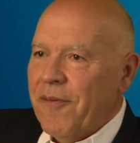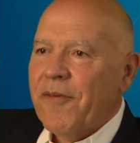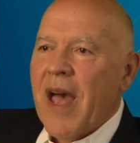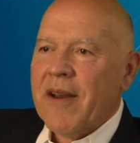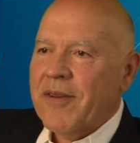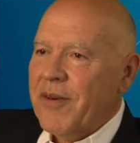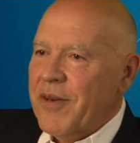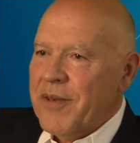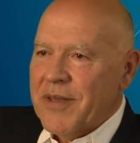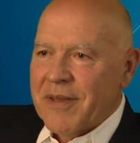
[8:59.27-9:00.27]

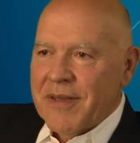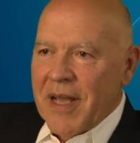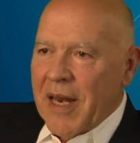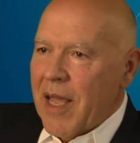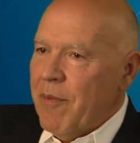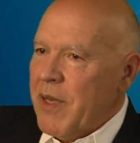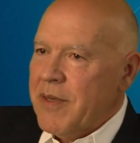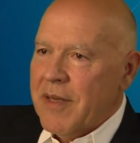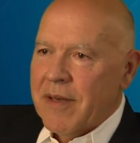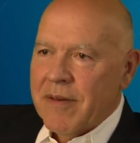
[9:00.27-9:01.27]
factors and
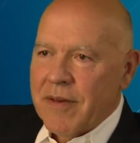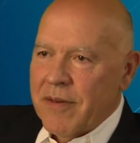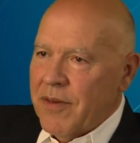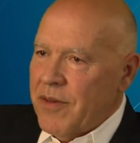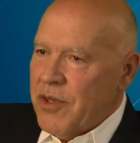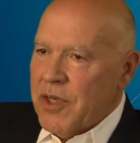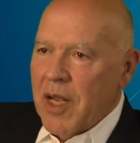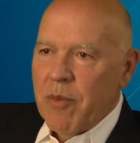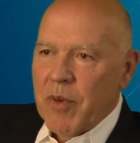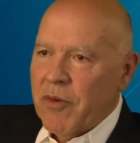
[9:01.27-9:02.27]
dynamics that
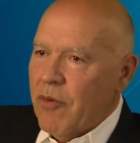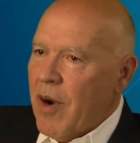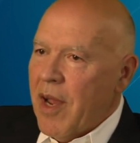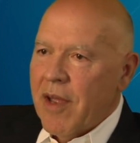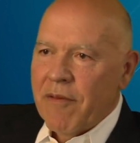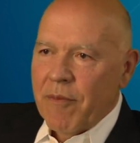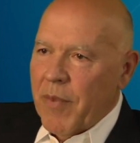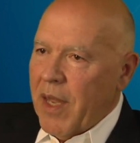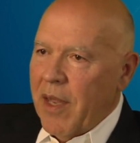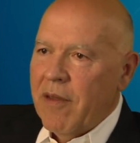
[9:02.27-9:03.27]
shape and drive and
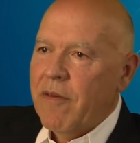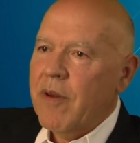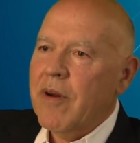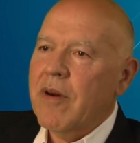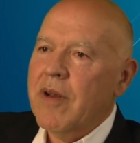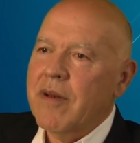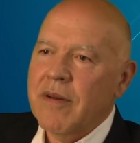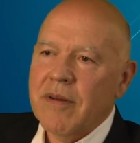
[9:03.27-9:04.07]
behavior and